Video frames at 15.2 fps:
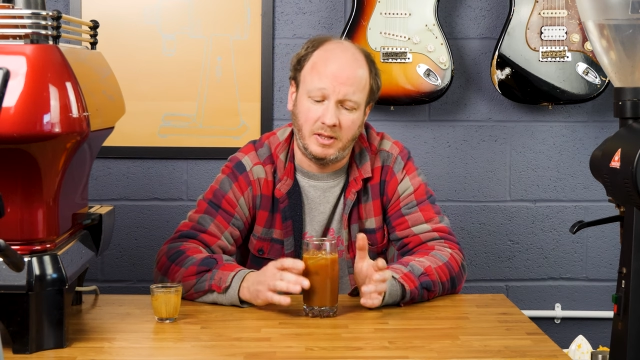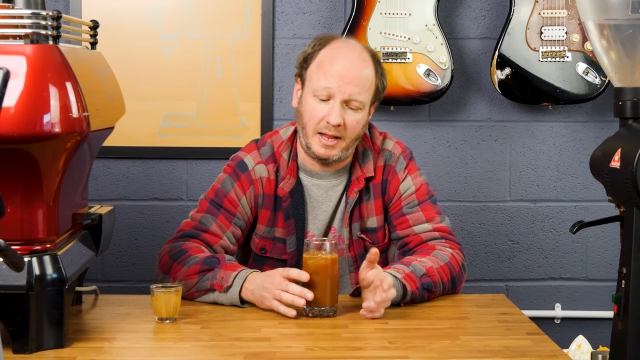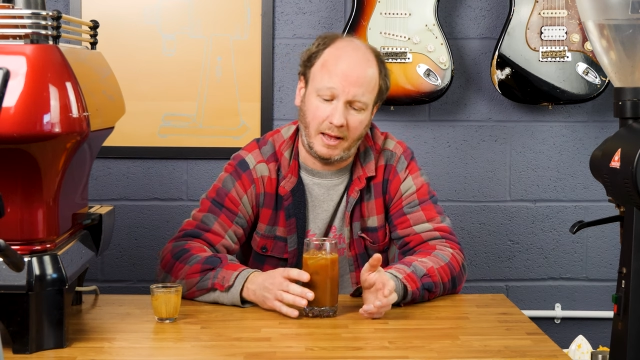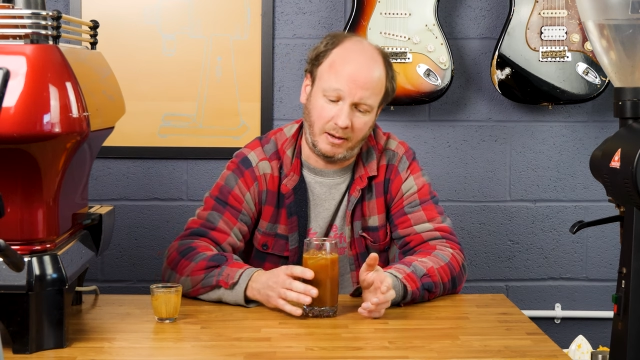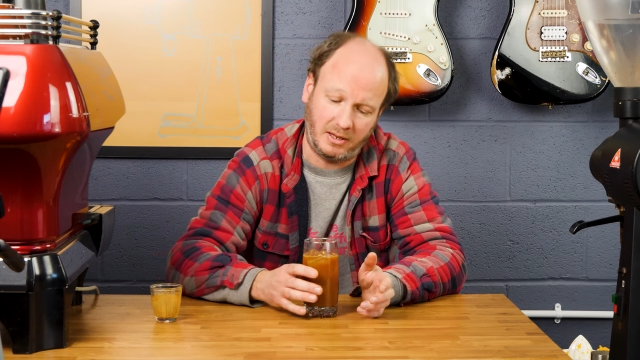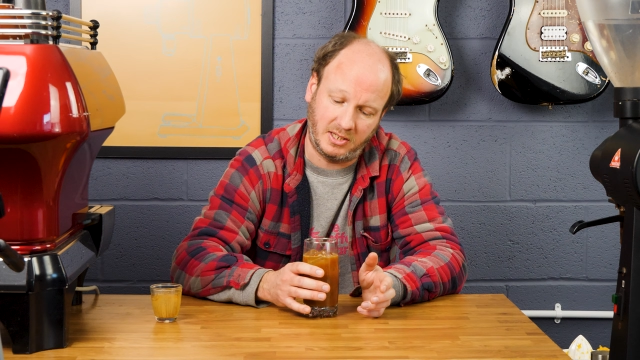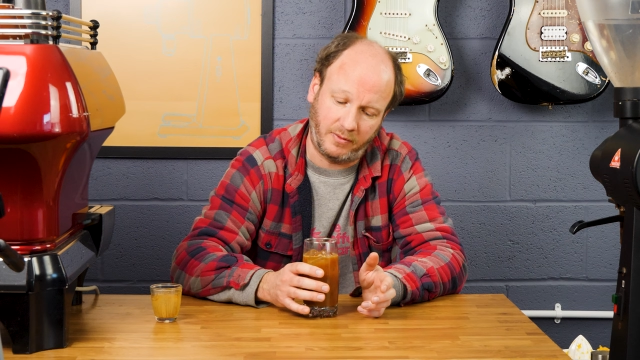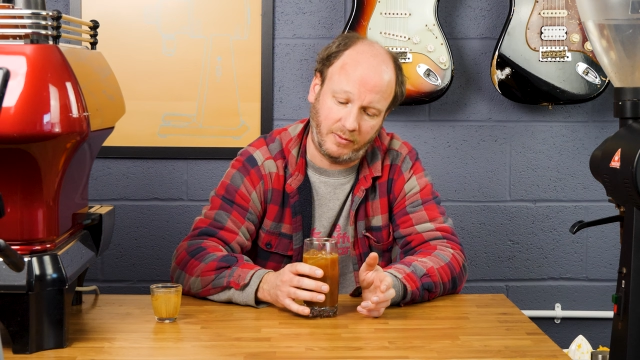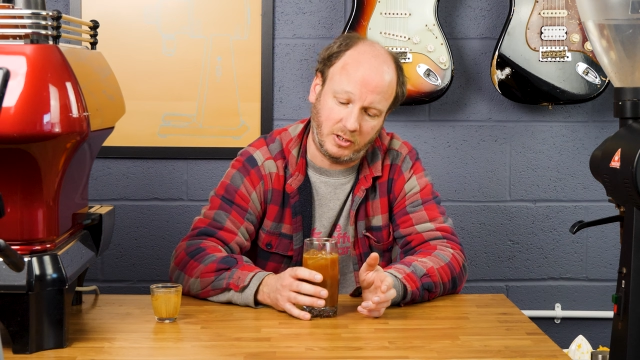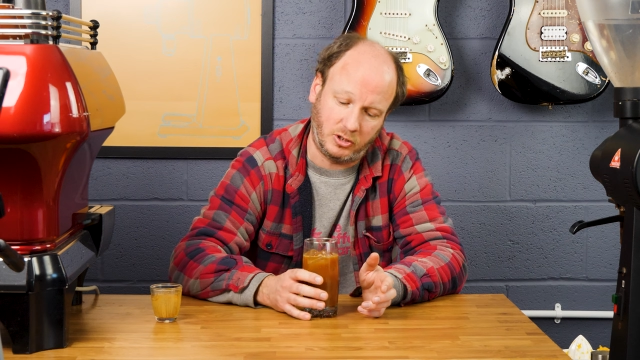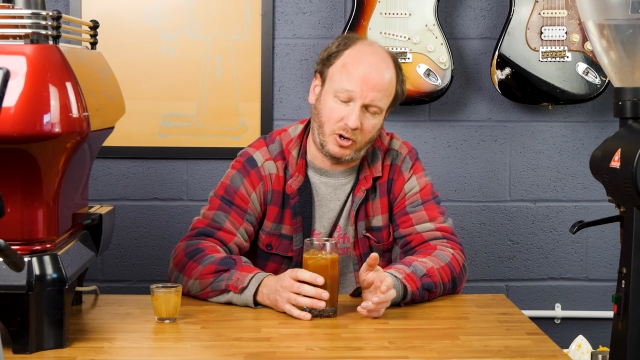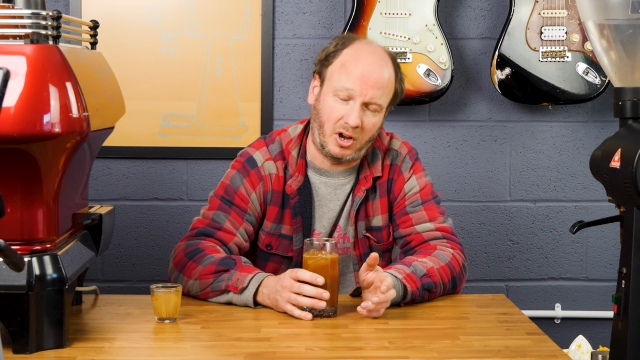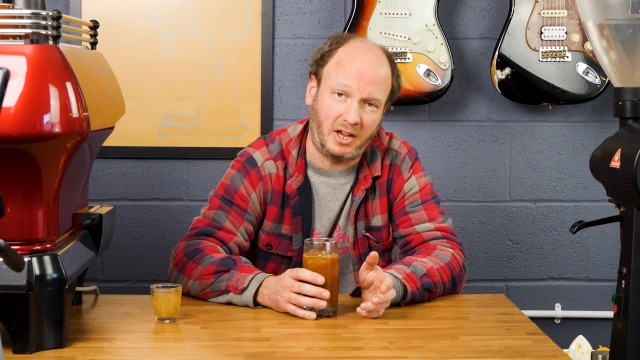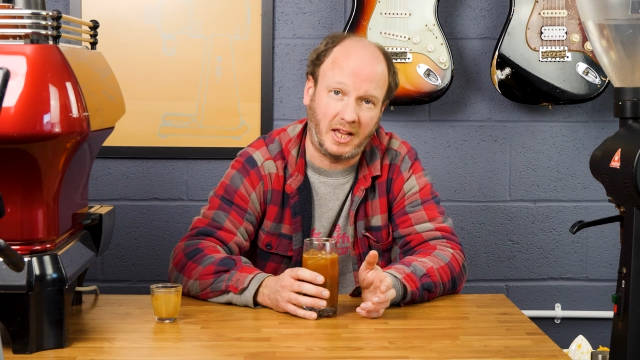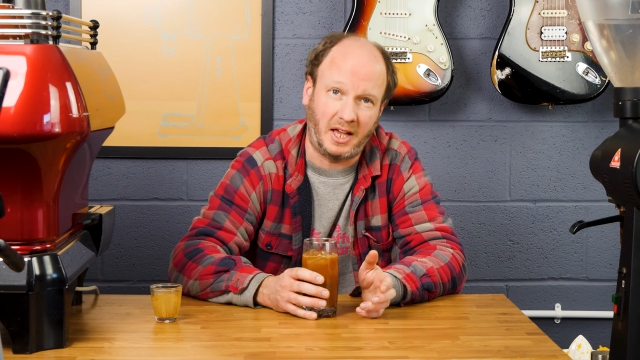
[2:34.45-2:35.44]
Now let's give it a
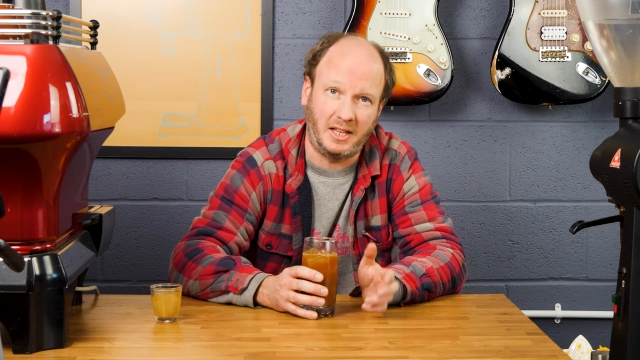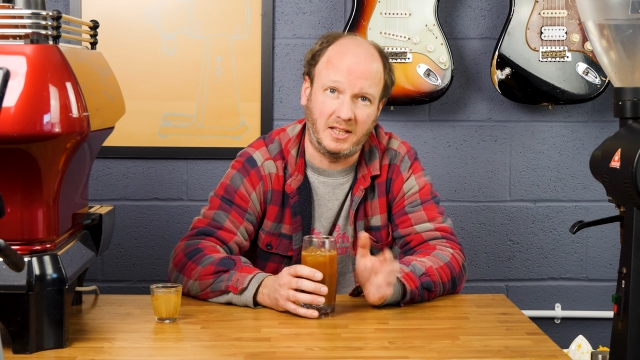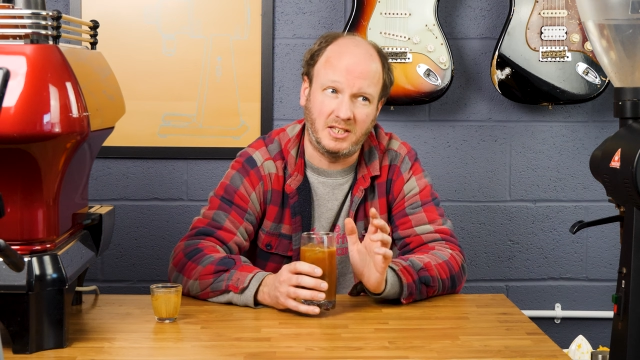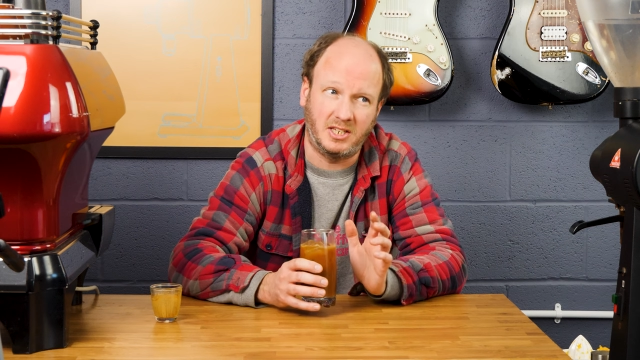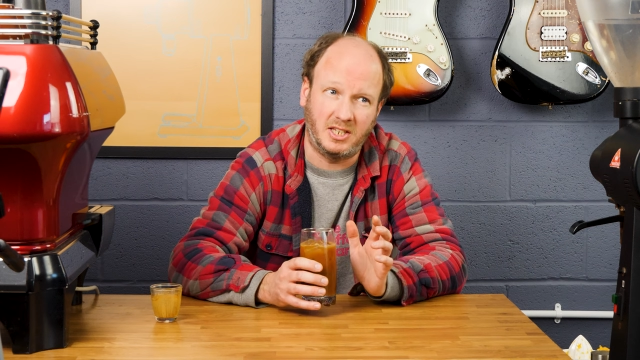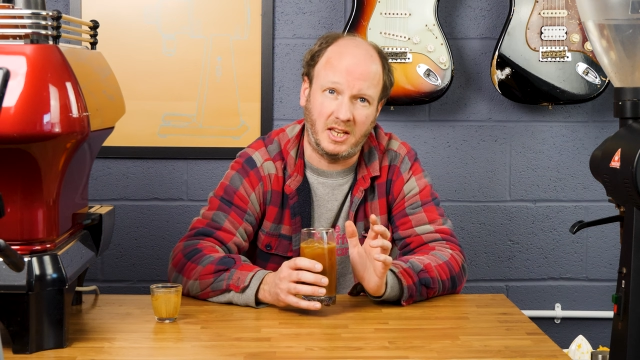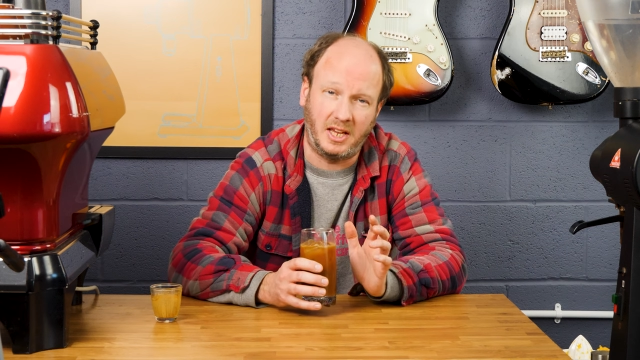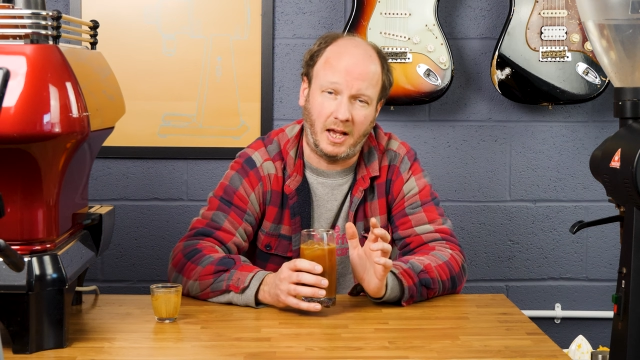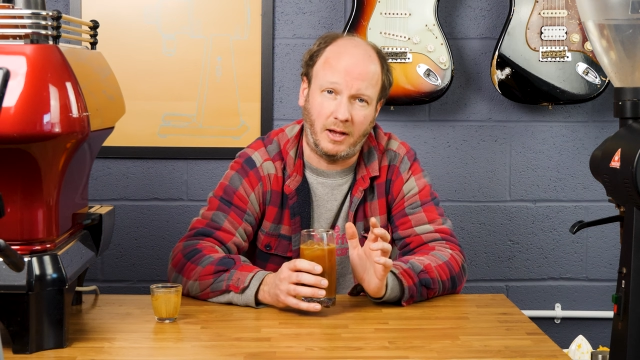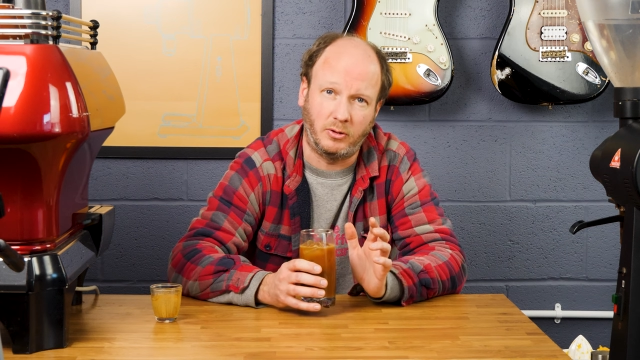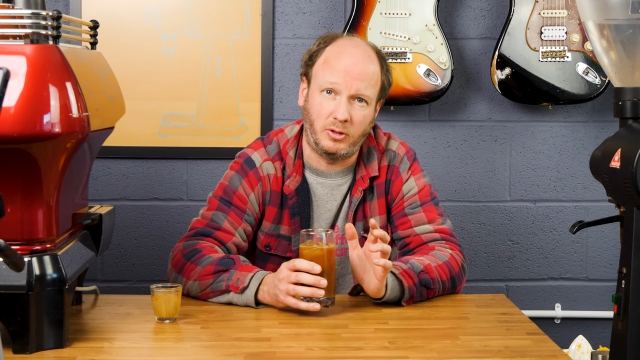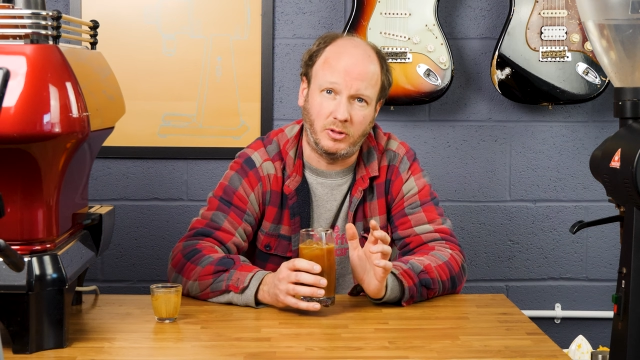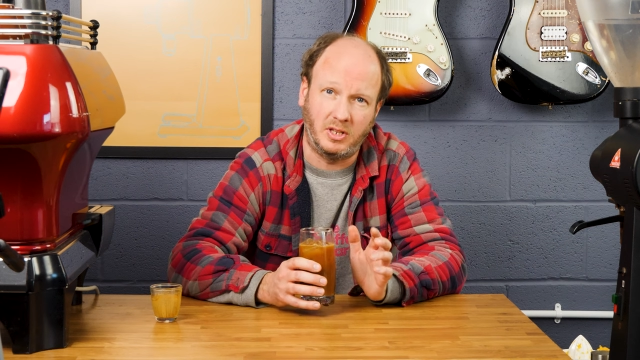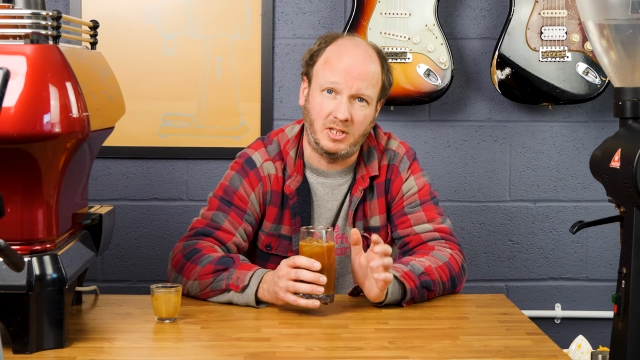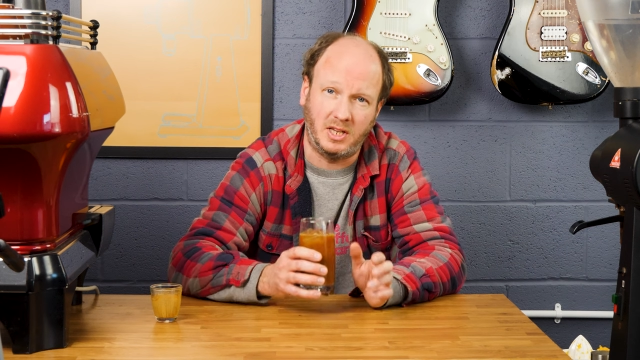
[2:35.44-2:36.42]
try and see how
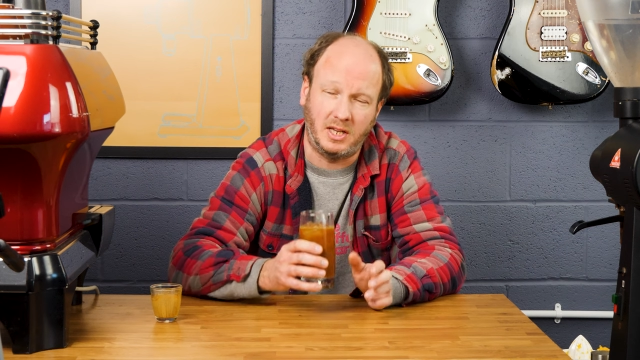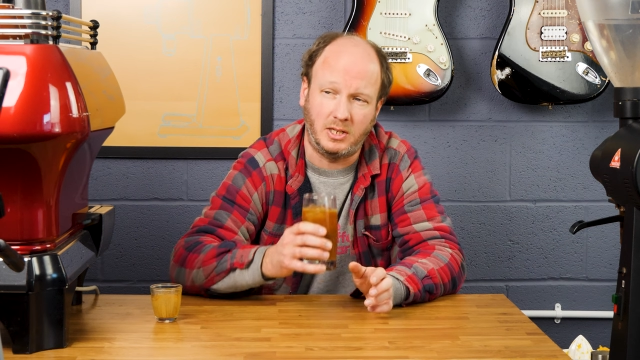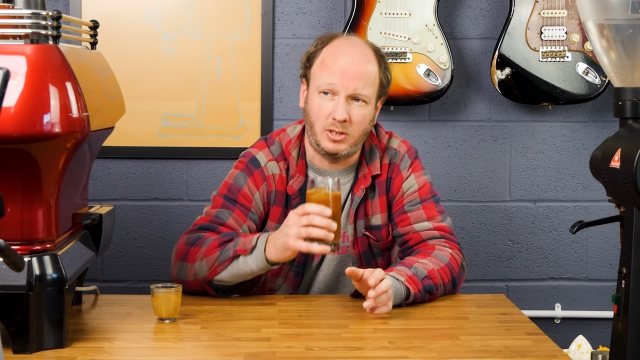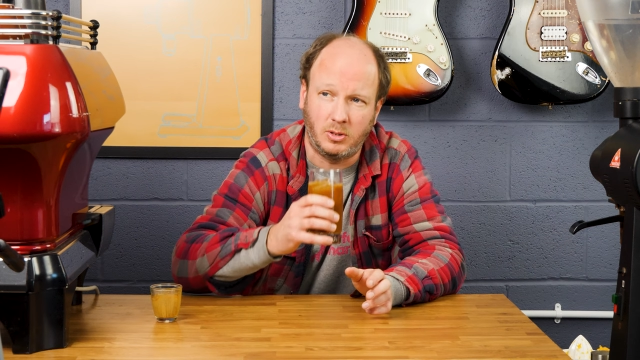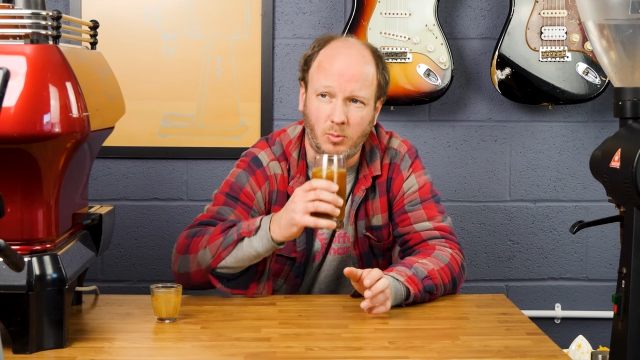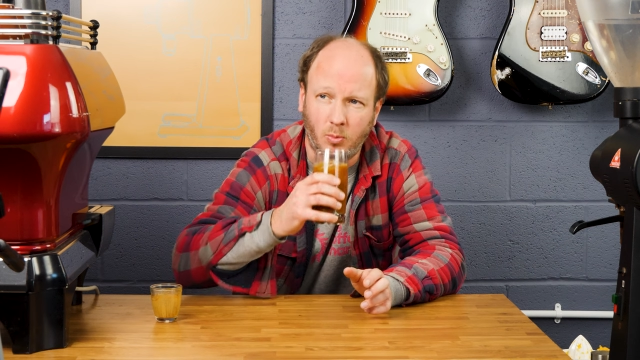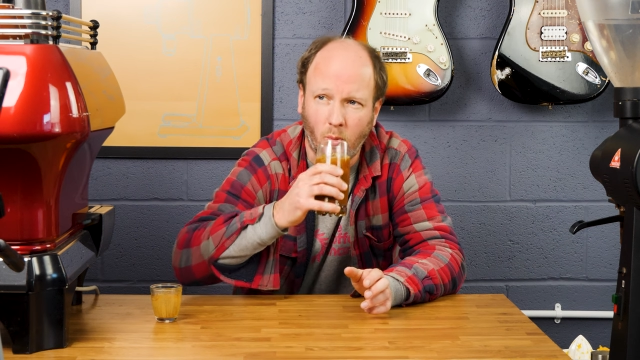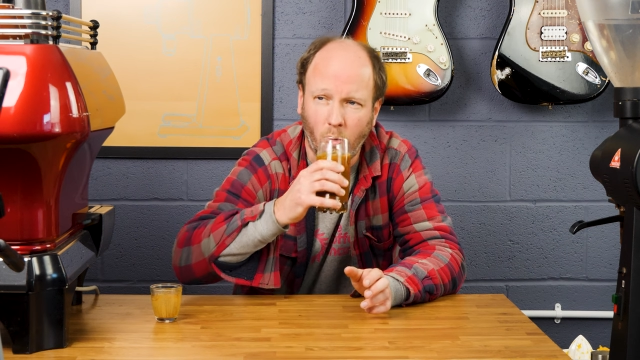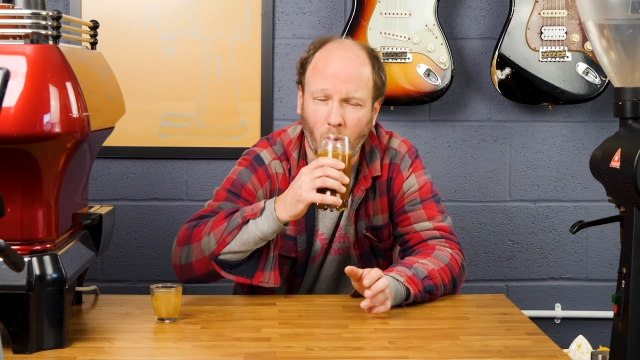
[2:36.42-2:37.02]
good this is.